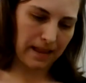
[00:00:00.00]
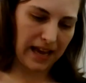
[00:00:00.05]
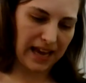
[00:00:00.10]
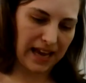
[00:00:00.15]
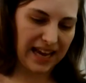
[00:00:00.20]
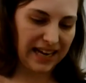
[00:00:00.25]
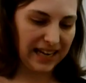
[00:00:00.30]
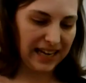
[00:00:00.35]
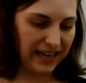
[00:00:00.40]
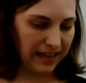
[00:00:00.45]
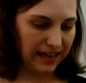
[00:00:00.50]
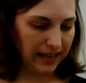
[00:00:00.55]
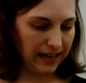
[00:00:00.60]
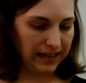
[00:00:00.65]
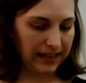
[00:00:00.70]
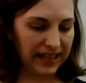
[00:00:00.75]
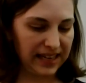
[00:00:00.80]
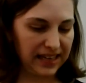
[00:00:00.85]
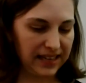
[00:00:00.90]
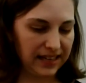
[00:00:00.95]
And
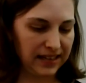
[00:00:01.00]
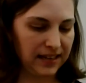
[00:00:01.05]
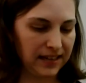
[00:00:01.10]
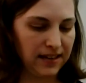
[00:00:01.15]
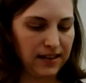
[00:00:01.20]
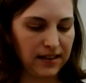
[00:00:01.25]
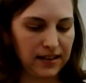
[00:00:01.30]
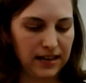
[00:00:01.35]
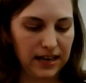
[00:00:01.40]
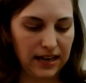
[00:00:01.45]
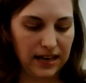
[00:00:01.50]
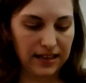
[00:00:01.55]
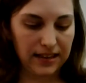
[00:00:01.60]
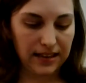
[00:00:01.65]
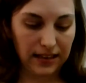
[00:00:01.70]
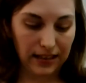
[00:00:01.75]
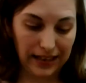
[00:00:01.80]
again, uh, the